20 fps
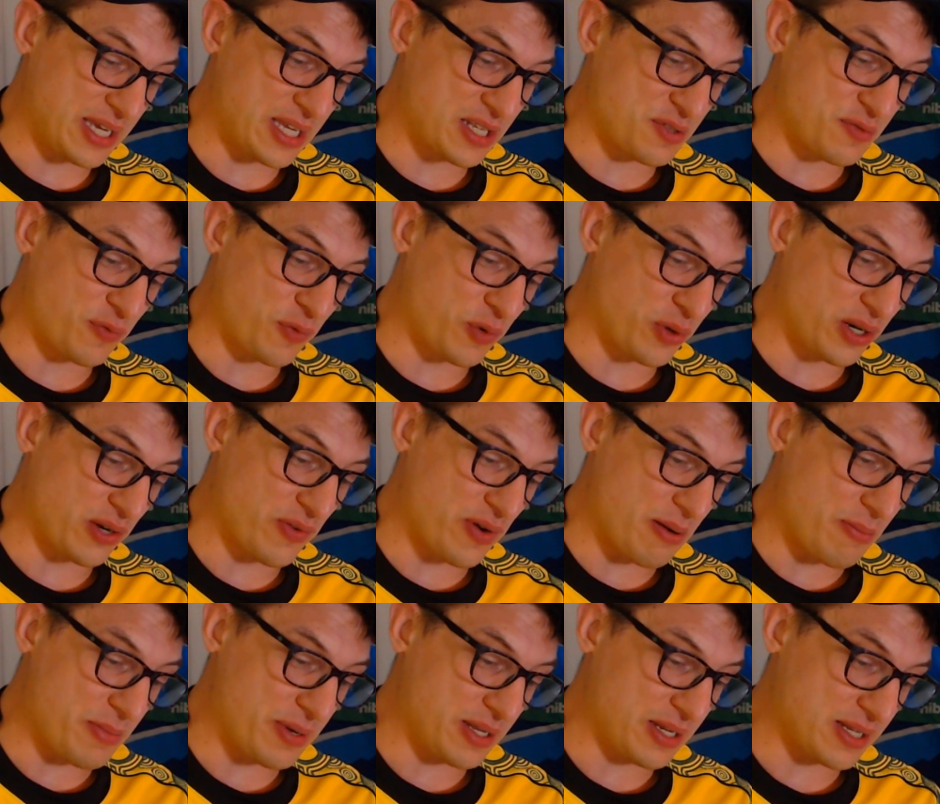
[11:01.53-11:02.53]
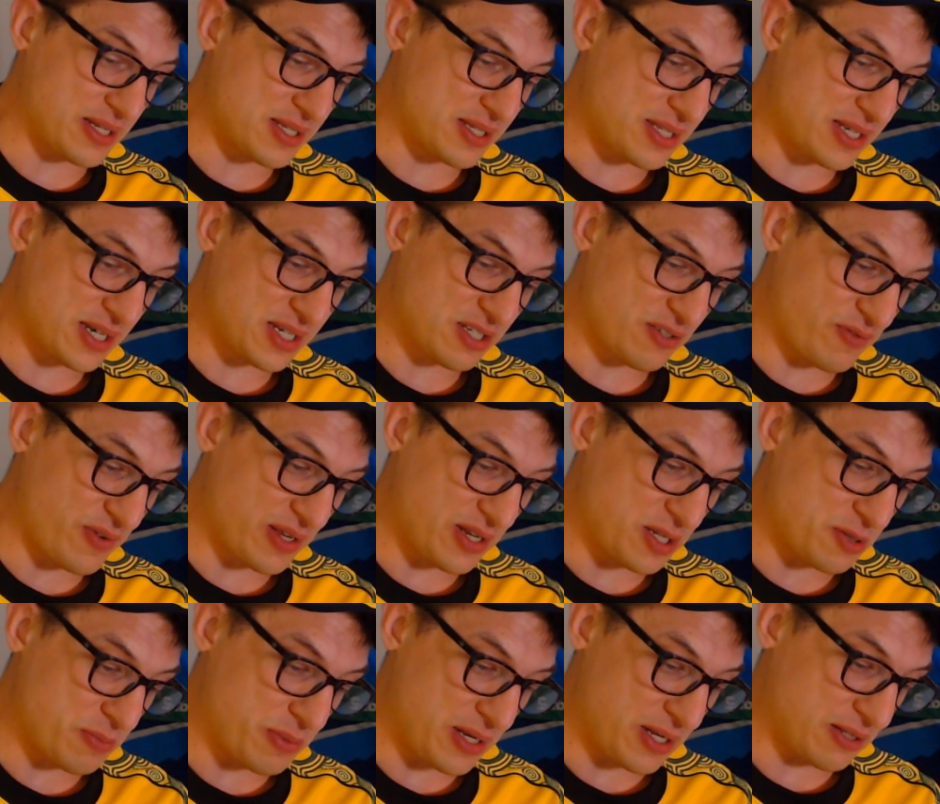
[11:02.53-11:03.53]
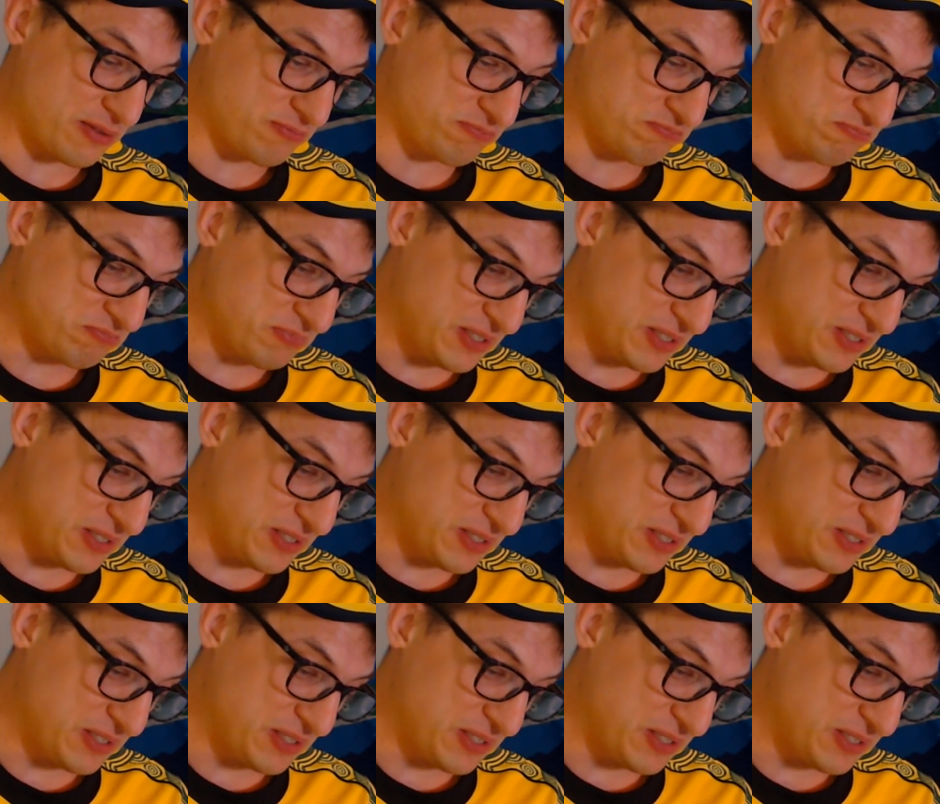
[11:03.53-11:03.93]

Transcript: gets 40 run meters and six defenders beaten.